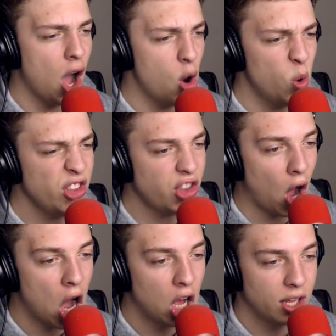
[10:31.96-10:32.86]
Oh, what
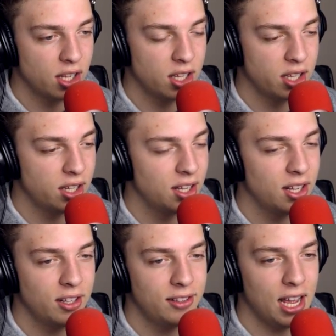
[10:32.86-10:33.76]
the?
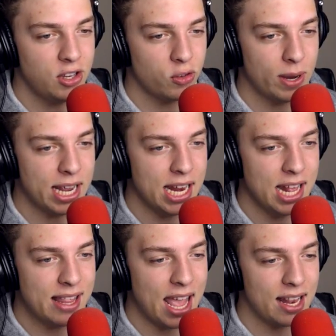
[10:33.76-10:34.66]
That just went in
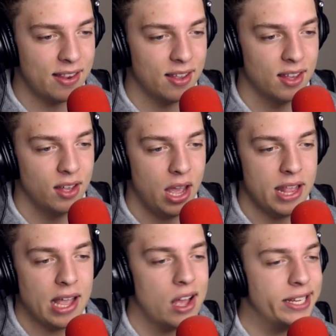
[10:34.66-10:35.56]
his head.
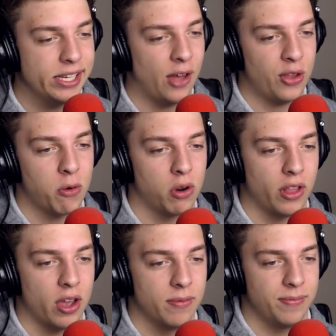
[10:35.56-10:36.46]
Hey, that guy did nothing wrong.
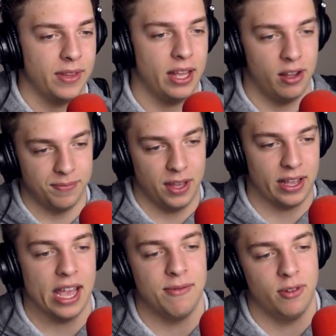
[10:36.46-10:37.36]
Oh,
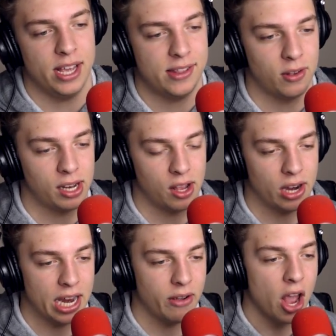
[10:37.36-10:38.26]
okay. Well, he still
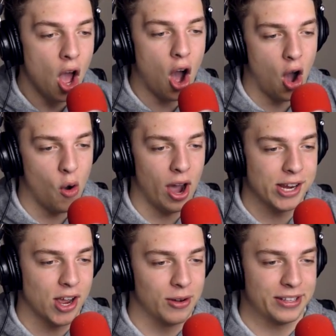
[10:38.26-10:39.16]
got it anyway. Oh,
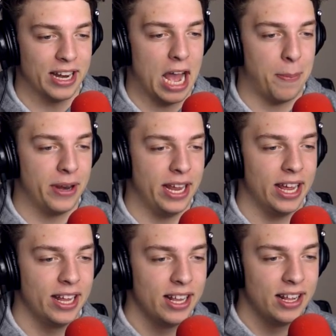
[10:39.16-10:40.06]
I know what's gonna happen
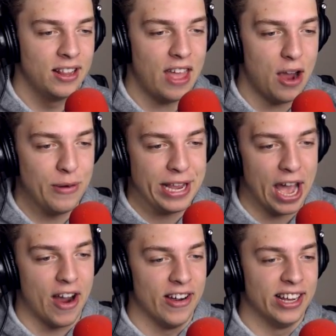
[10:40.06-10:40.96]
here. There we
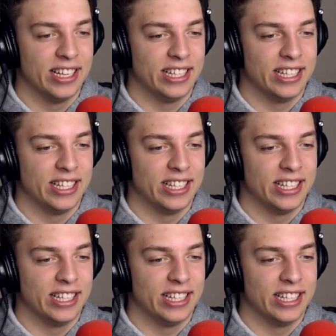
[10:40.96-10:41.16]
go.